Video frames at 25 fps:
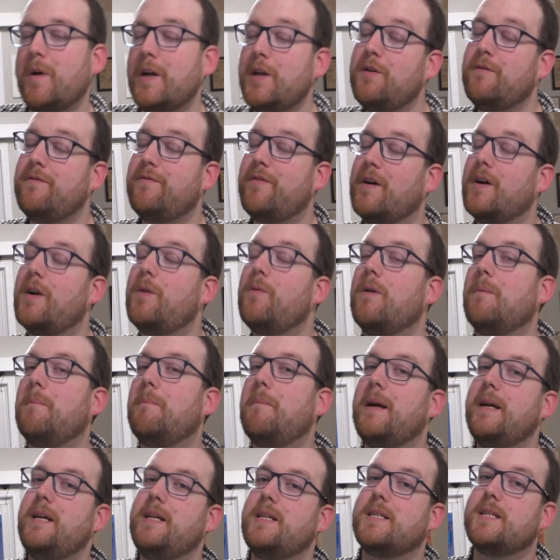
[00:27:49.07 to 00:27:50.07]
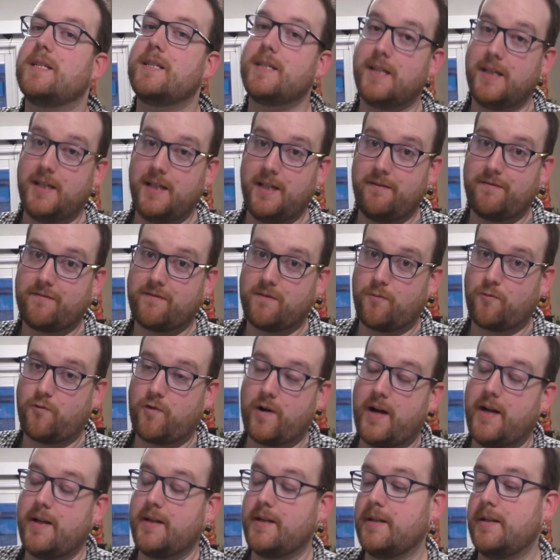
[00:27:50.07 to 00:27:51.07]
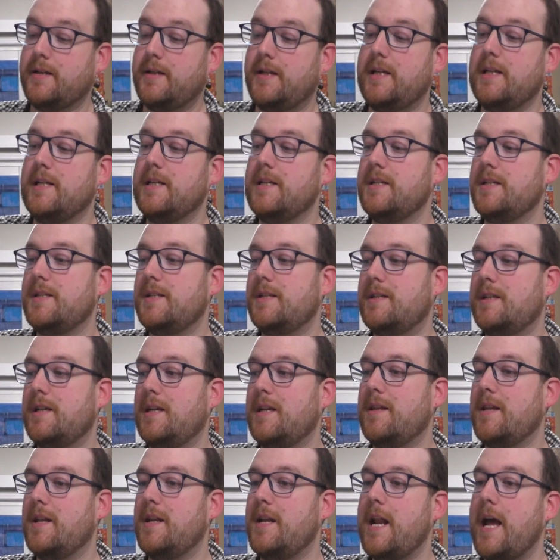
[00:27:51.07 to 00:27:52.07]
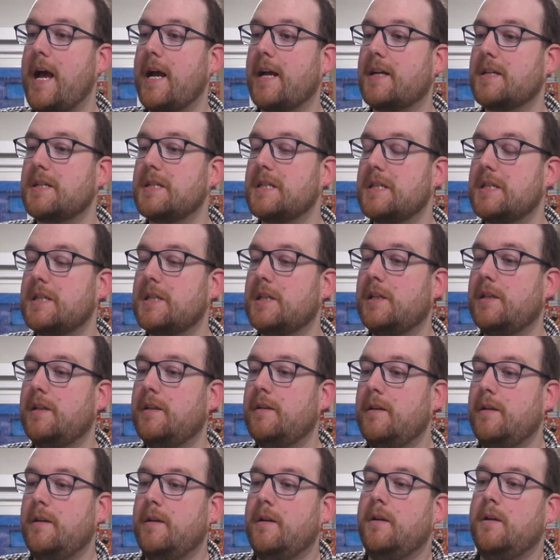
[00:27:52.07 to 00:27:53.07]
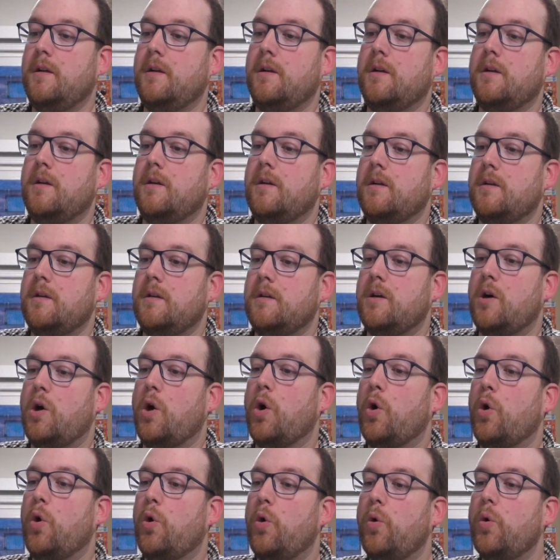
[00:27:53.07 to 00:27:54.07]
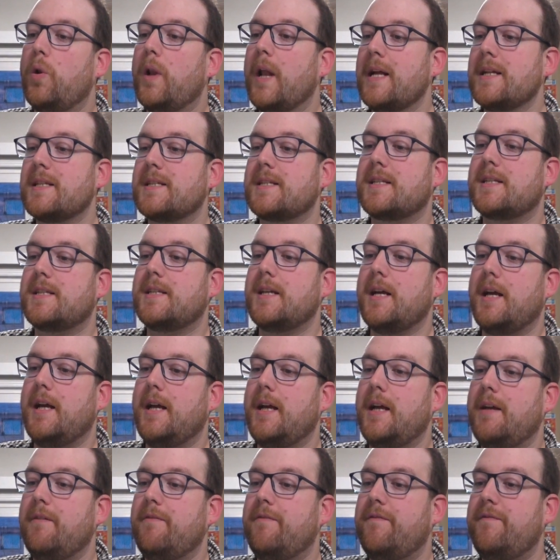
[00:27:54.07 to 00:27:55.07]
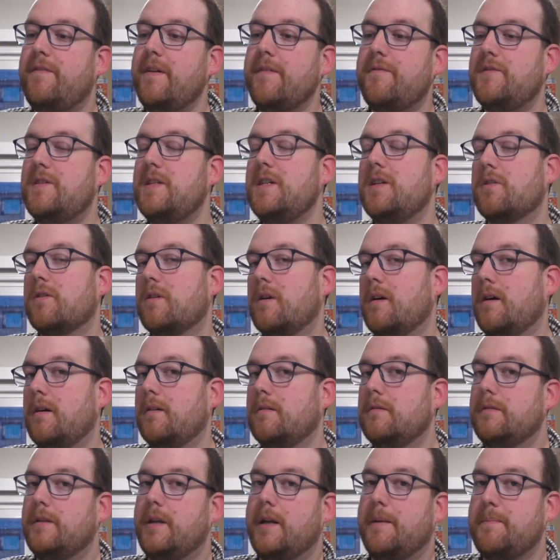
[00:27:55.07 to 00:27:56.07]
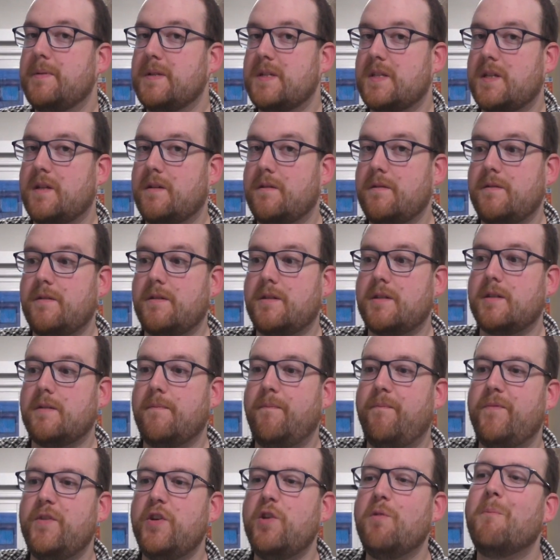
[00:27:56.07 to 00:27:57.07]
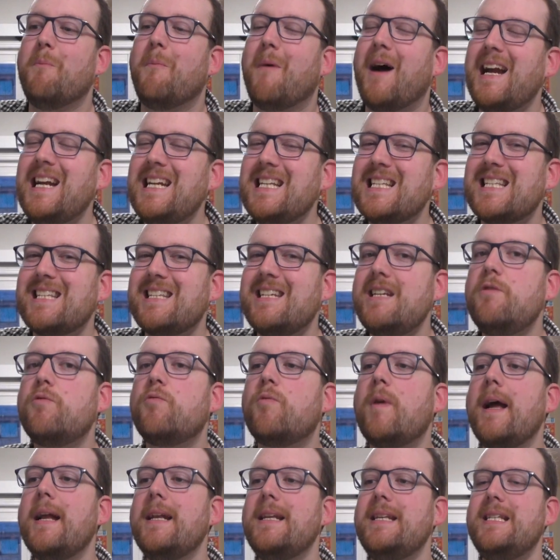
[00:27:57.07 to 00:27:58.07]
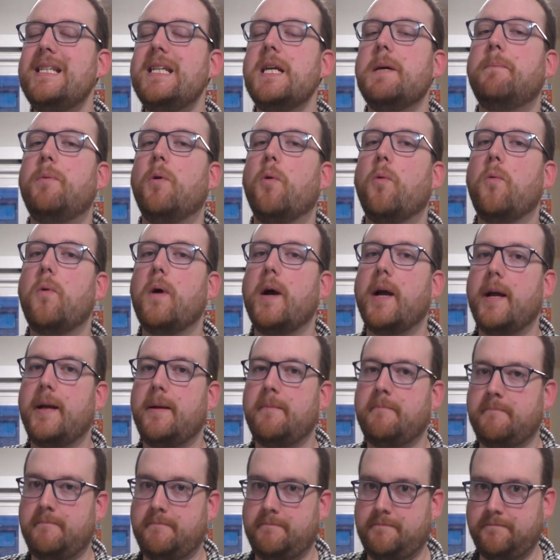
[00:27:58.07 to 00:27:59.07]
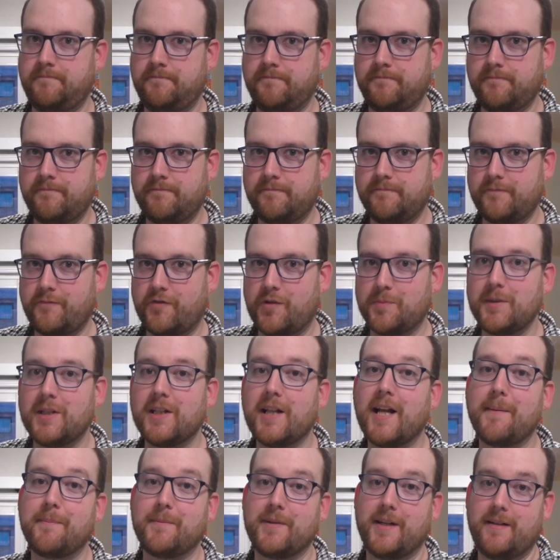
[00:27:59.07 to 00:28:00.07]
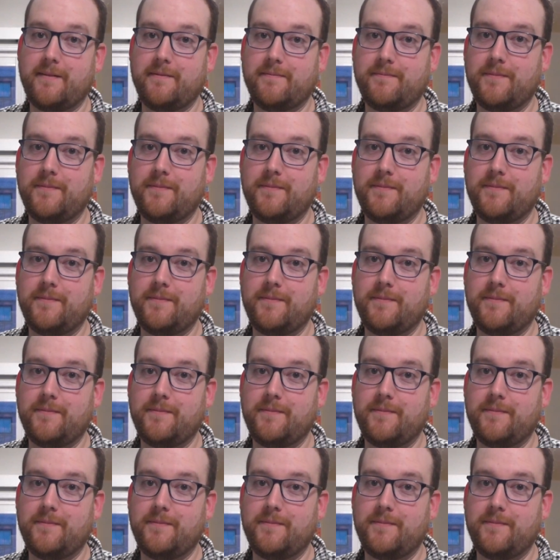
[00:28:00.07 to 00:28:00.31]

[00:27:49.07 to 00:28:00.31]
very well might see from Red is in the next, let's say 50 or 100 episodes, you might see Red dip away from the limelight.